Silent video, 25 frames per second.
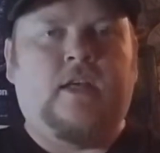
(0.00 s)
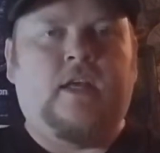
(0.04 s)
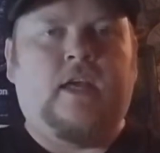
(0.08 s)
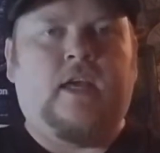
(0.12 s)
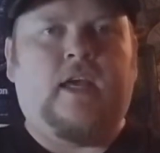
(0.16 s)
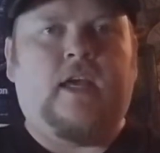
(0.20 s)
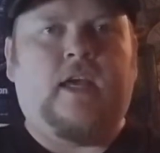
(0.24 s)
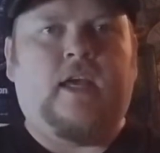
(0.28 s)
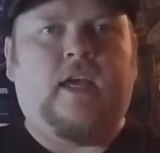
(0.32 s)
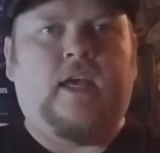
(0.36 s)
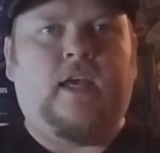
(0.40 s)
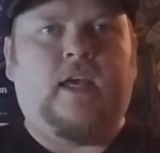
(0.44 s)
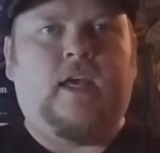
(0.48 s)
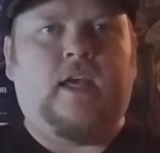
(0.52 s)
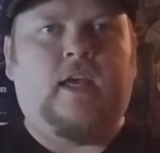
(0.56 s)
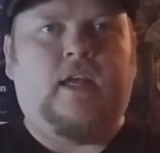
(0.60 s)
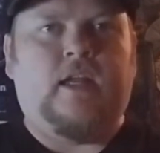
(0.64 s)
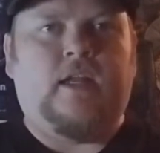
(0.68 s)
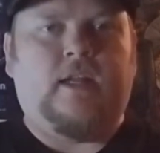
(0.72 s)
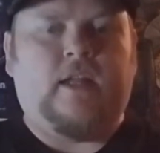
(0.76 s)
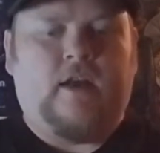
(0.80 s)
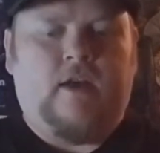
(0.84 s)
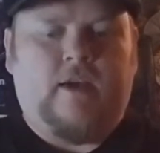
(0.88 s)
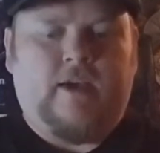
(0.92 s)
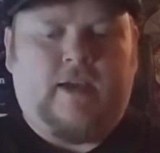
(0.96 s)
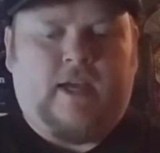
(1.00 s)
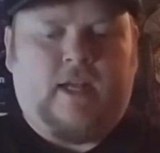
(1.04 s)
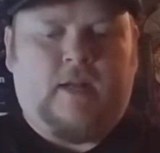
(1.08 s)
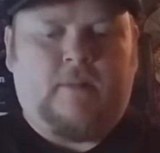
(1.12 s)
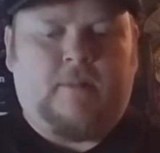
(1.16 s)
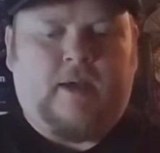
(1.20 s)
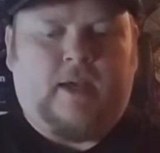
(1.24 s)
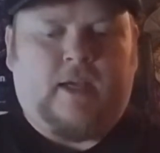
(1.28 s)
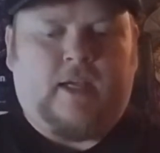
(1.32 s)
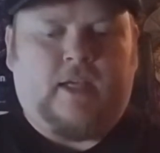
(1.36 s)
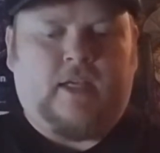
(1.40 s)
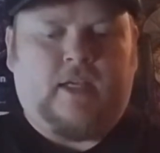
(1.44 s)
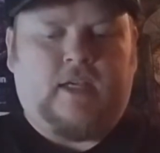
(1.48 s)
And now I got it
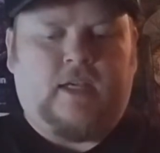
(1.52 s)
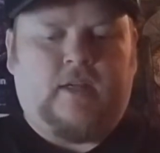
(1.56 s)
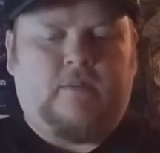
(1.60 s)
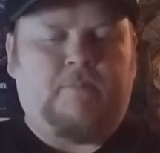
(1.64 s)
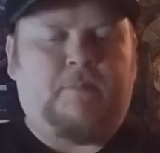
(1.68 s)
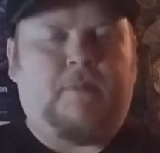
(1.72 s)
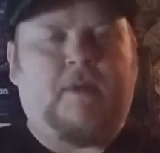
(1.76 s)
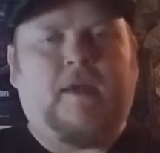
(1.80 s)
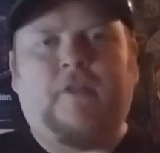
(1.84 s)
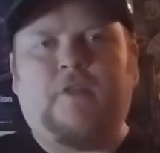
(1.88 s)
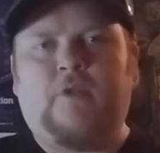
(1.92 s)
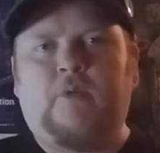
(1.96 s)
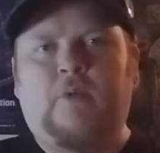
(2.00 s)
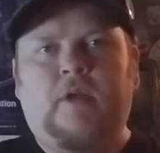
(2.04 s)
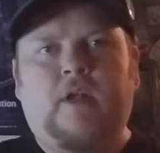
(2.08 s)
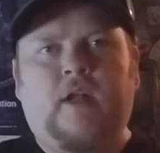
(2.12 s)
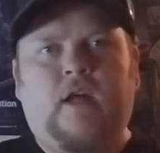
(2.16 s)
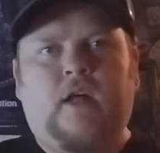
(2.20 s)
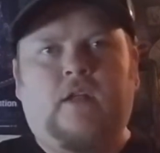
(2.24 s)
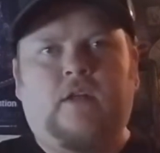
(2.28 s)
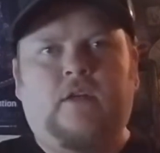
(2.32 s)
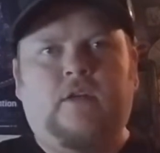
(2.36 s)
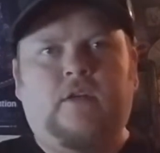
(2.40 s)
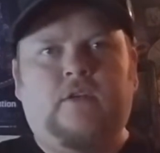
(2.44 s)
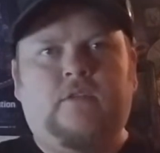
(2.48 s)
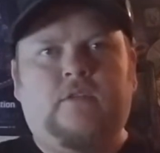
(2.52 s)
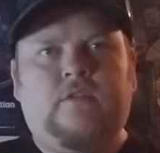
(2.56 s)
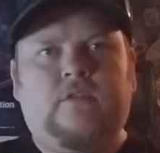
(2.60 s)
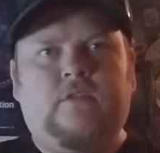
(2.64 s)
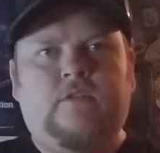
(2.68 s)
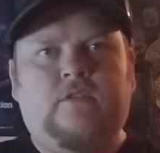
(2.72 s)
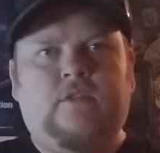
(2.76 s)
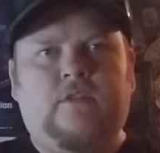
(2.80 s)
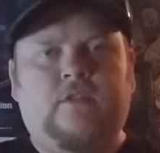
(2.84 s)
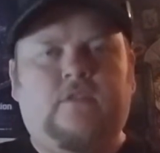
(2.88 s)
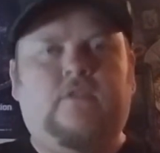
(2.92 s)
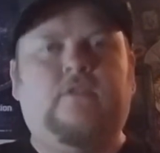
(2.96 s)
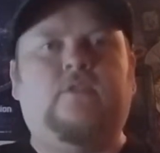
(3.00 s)
back again. Paid $3.
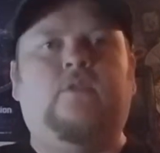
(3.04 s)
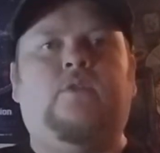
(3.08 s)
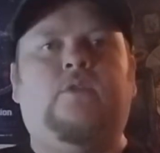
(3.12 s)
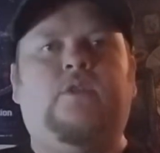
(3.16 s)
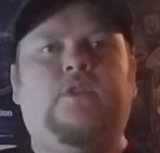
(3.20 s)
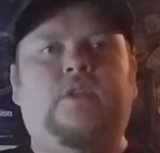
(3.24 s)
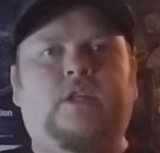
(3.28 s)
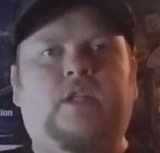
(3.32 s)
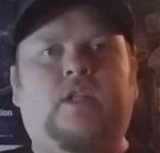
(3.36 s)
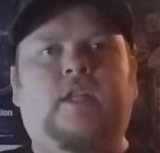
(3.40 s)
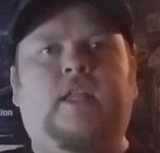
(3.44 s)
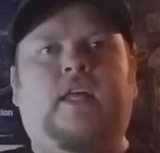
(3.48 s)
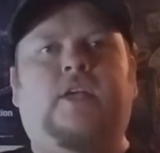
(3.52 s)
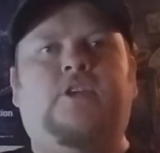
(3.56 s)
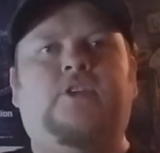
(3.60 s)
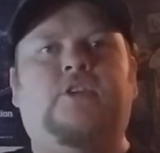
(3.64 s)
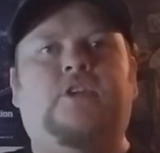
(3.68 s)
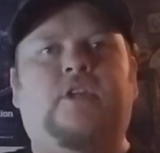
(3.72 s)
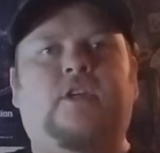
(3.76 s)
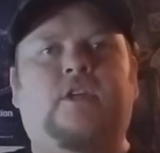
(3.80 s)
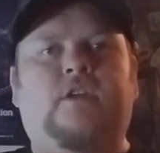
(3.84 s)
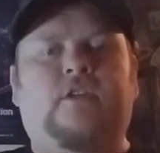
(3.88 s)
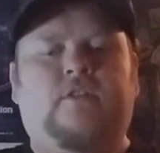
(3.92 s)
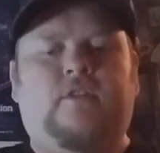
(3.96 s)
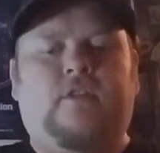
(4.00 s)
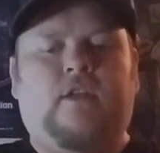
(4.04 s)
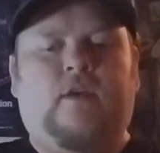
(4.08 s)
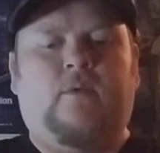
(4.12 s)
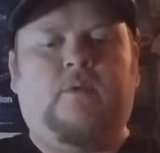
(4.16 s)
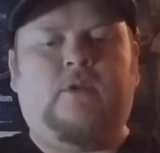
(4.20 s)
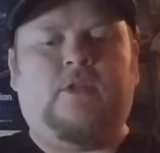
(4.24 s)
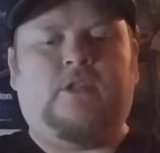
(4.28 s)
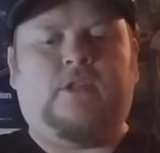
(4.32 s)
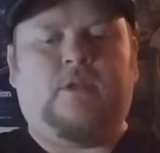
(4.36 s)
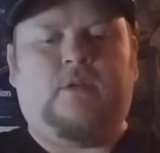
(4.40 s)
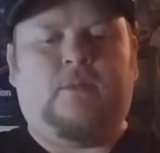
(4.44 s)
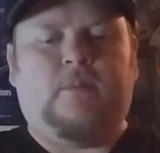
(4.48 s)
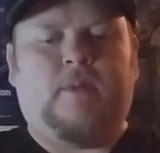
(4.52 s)
This is going in the collection because I
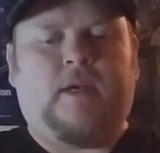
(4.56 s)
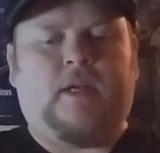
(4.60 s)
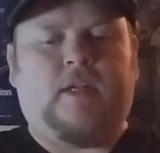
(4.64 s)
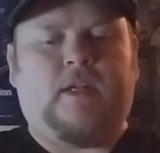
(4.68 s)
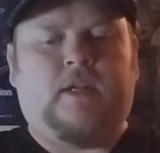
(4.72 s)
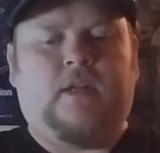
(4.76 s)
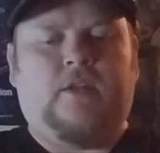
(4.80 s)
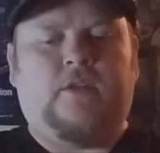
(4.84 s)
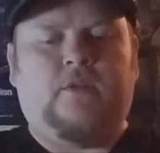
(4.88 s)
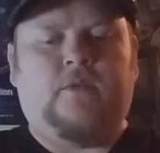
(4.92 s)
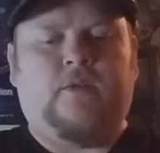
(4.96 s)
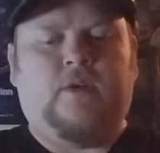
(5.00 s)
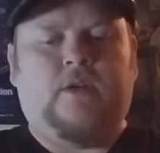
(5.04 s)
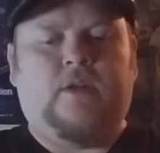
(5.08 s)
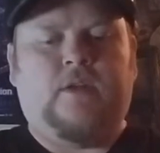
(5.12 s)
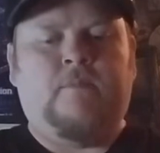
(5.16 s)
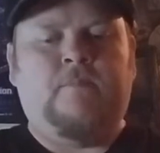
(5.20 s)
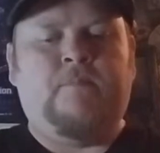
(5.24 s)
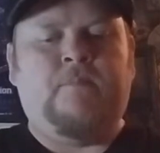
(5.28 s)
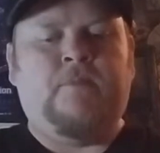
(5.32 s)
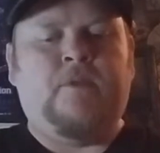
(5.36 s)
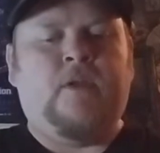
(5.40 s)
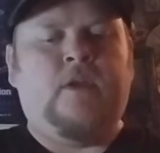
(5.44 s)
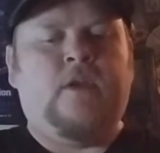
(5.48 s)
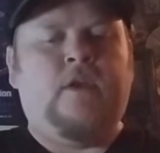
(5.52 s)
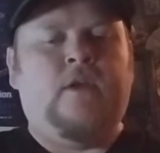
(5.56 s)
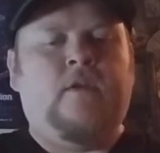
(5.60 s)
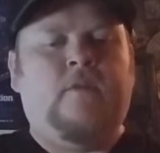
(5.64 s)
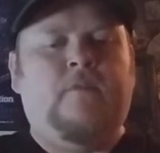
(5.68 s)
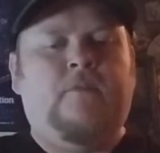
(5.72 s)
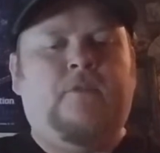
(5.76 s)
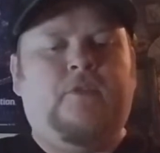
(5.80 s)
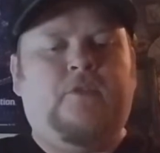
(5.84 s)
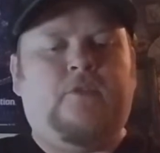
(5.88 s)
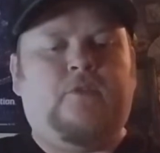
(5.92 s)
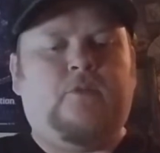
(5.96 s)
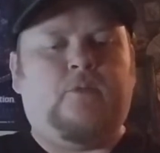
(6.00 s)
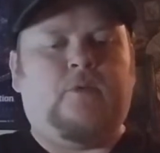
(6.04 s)
wish they'd make another one.
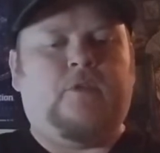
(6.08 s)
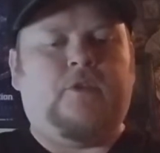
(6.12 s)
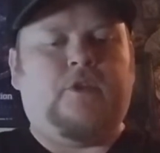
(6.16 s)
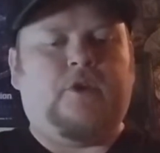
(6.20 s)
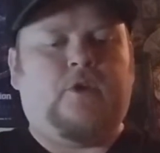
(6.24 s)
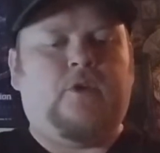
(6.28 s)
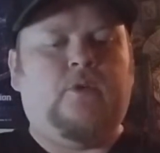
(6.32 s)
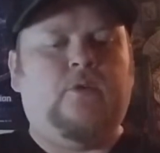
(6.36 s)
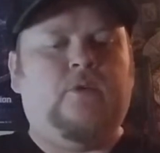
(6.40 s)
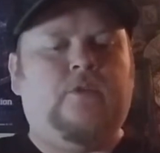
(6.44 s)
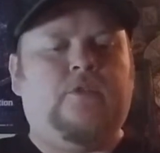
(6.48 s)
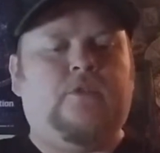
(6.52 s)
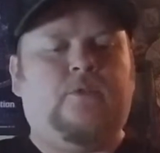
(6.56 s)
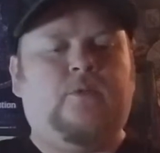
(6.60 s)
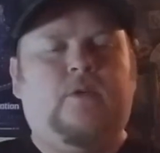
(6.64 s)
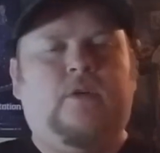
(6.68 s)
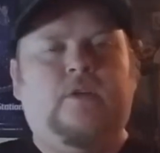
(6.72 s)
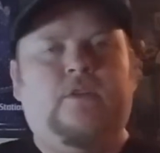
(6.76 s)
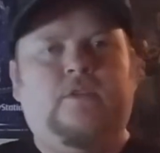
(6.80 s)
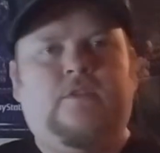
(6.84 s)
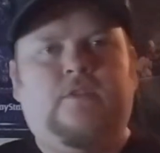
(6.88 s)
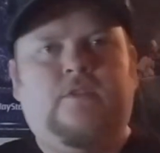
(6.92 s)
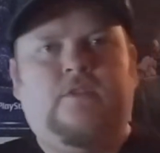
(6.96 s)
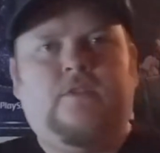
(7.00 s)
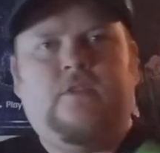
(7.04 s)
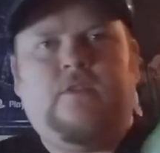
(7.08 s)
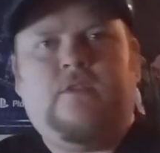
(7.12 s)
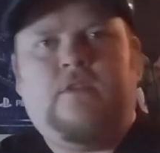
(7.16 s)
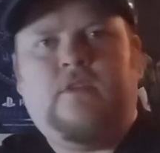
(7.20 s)
This is one of the coolest ones.